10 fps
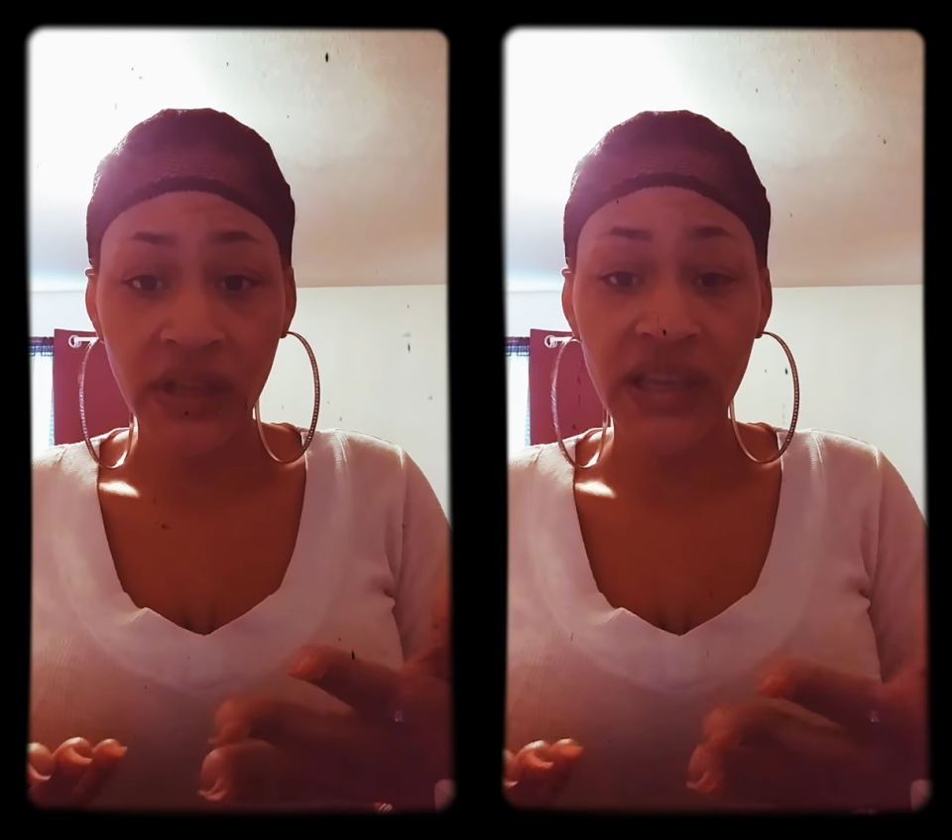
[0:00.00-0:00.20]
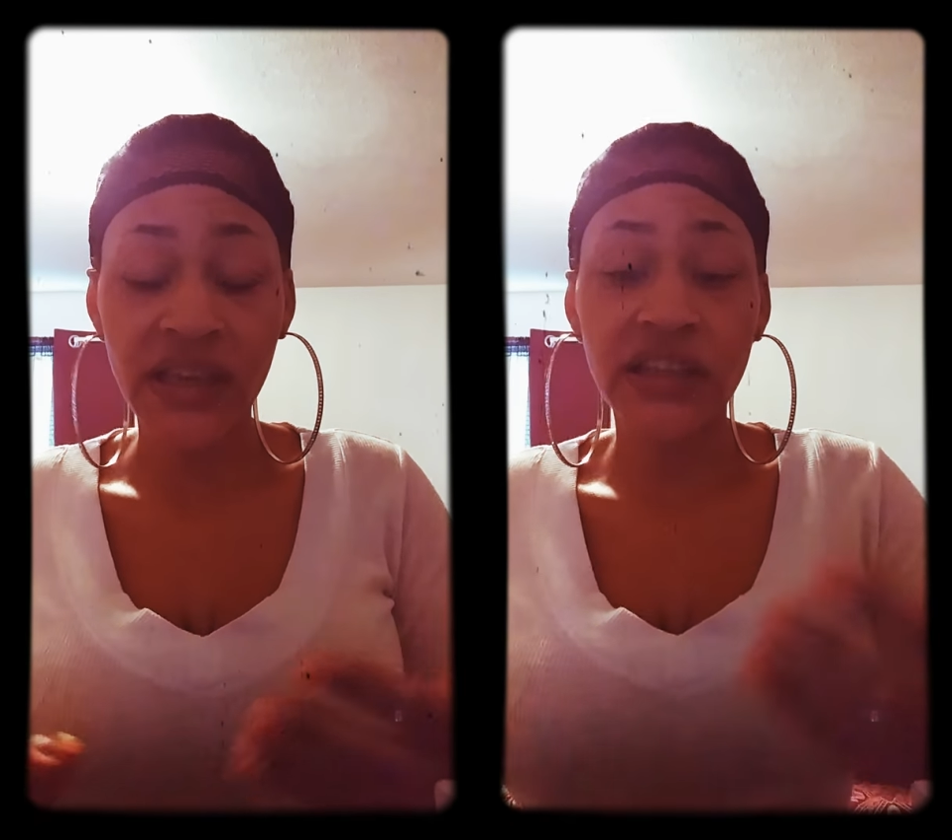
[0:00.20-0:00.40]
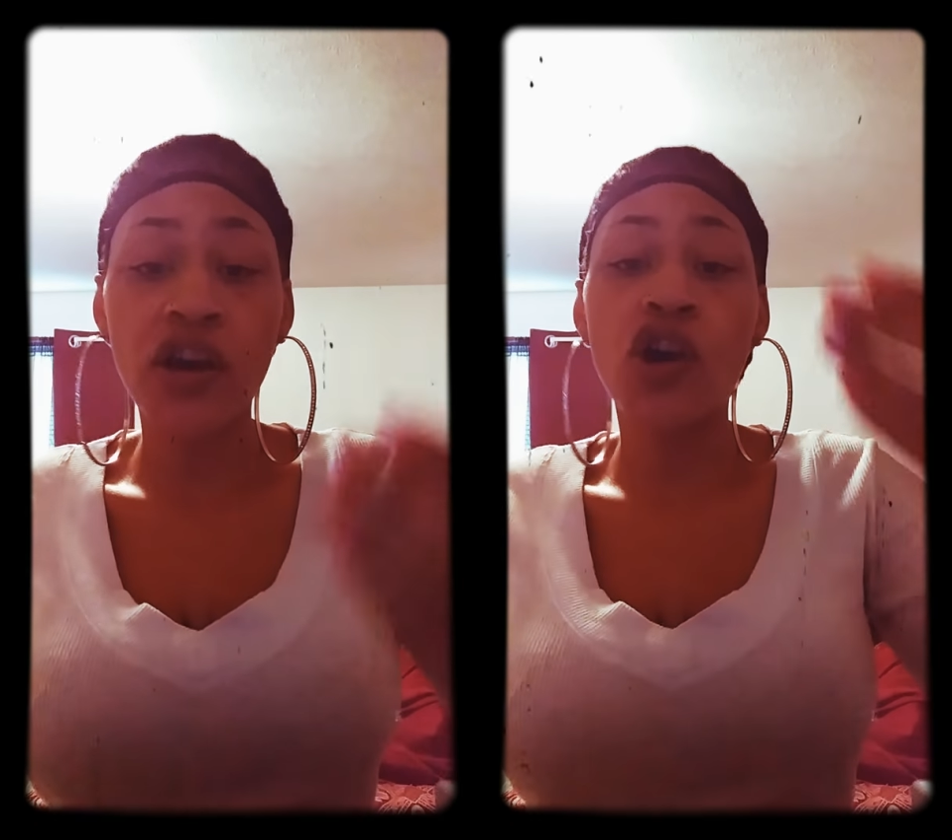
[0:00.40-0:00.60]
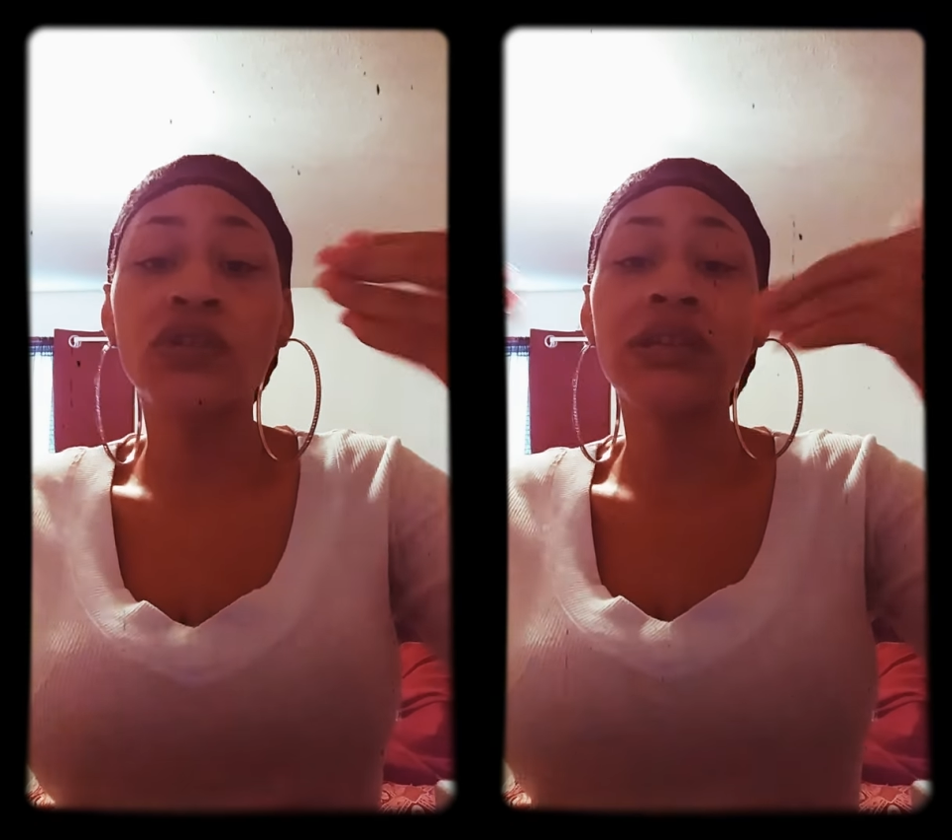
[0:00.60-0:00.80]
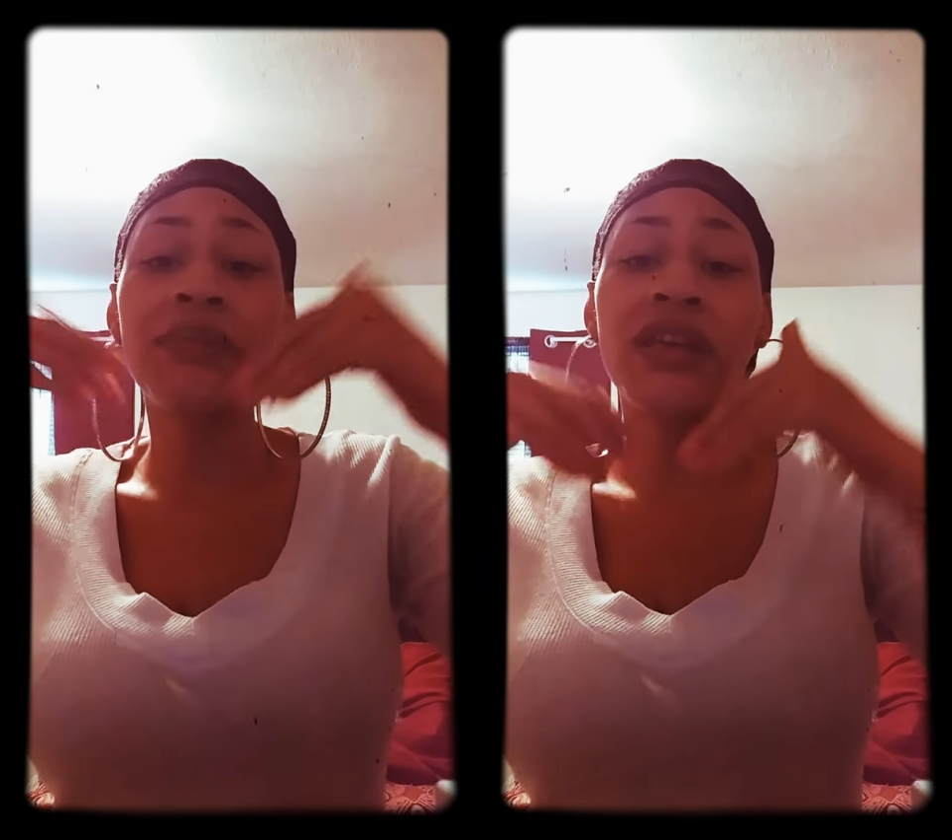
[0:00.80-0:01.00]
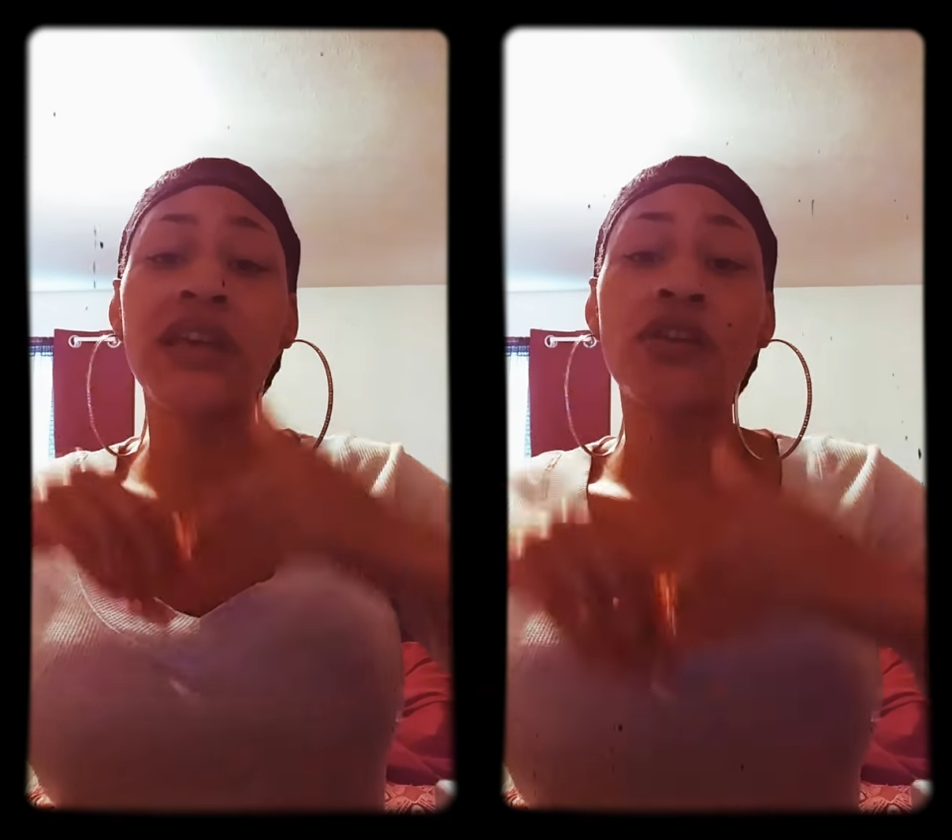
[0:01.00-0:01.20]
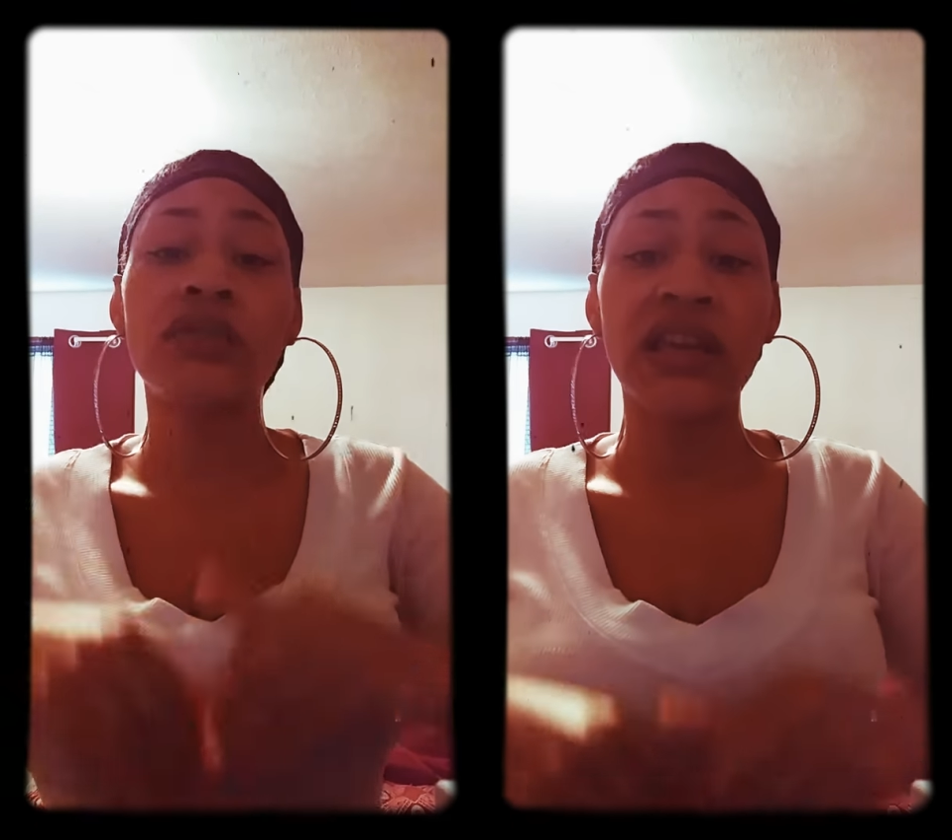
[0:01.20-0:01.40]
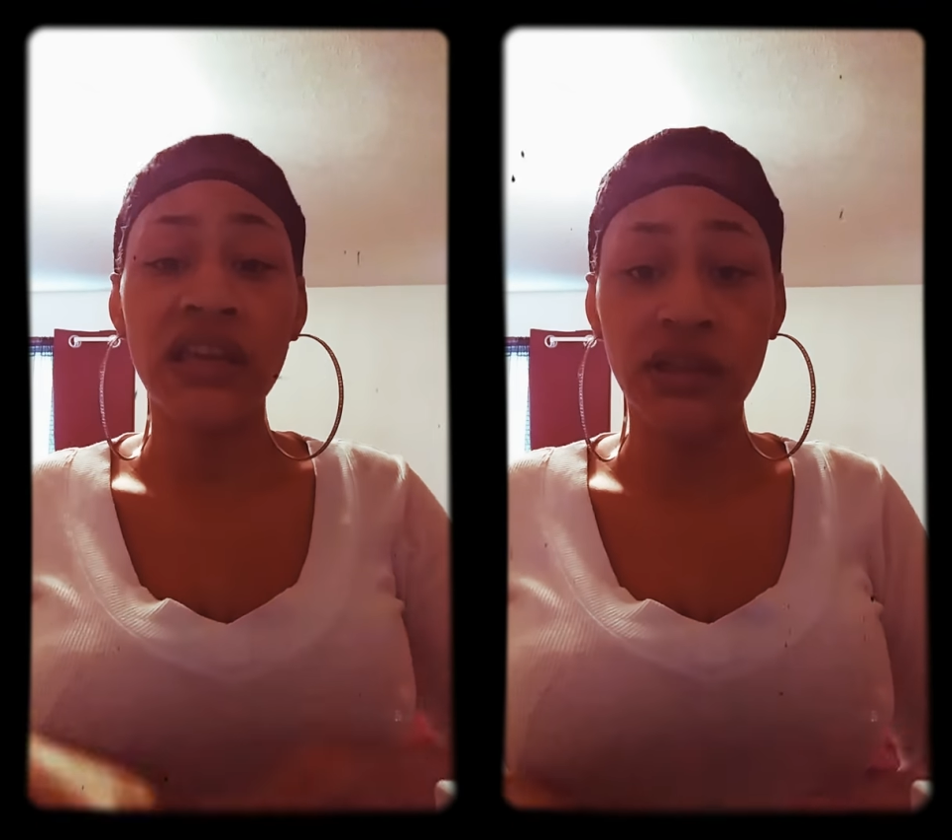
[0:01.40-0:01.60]
It can only be
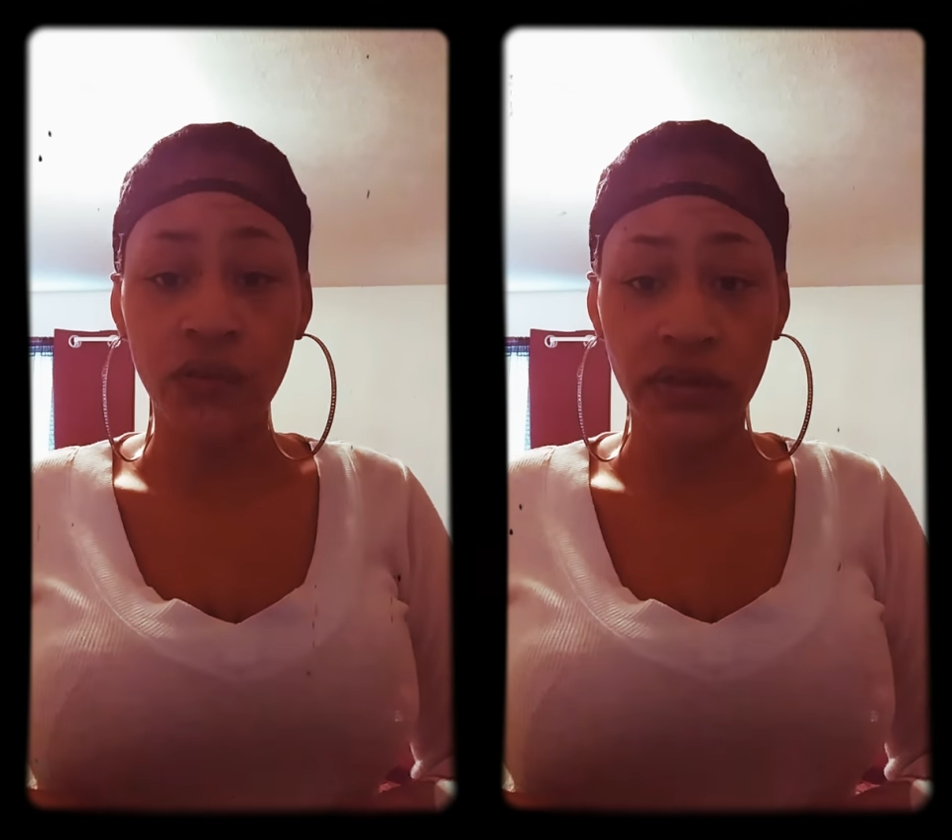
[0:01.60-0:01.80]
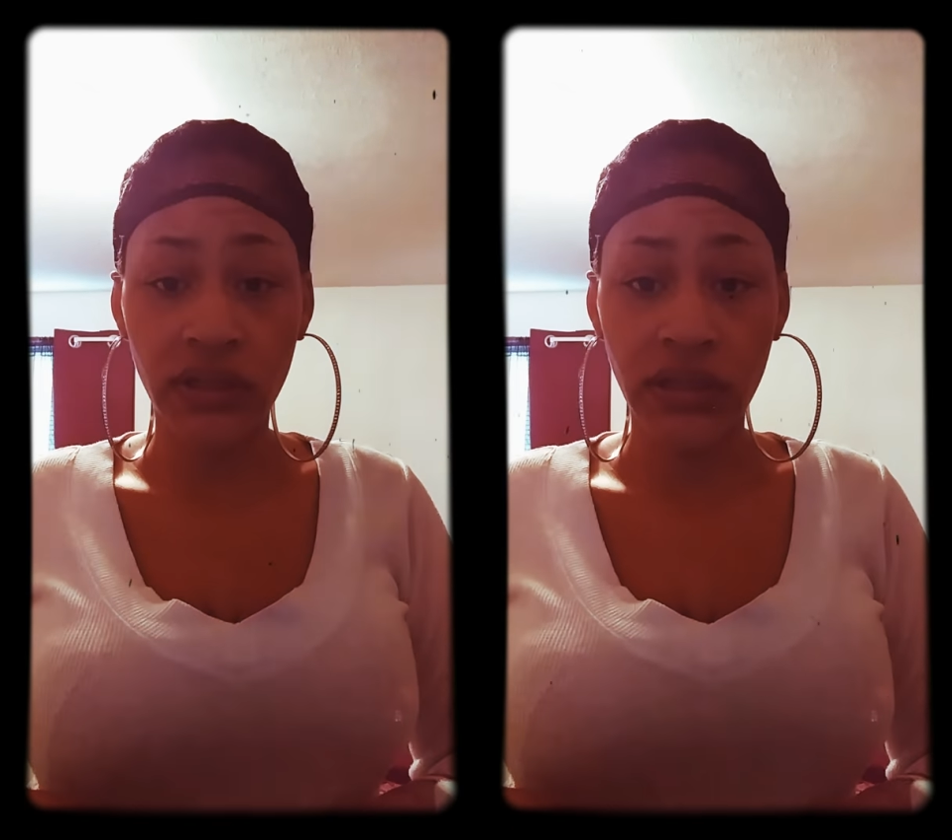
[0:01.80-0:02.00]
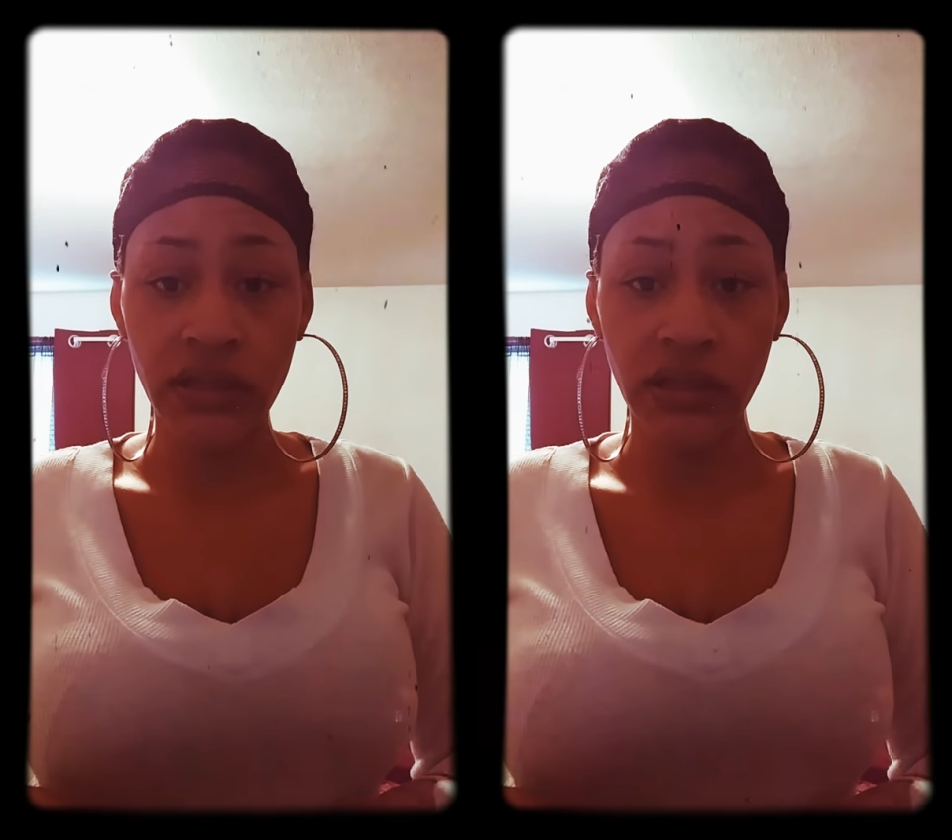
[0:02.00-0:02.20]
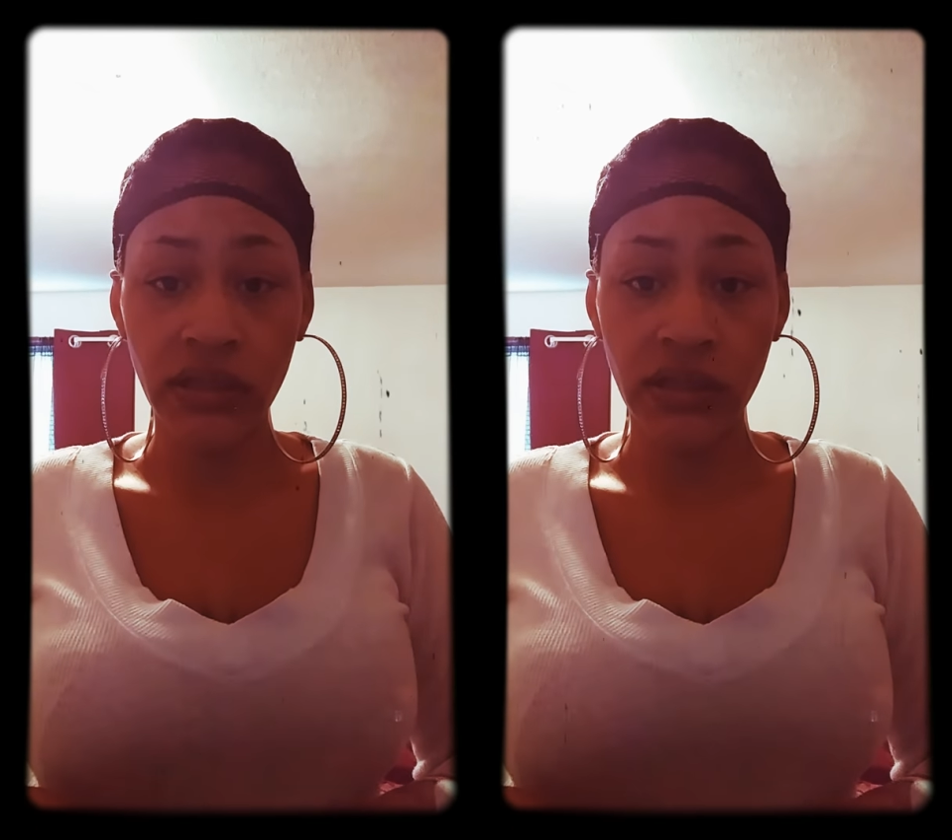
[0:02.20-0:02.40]
held inwardly.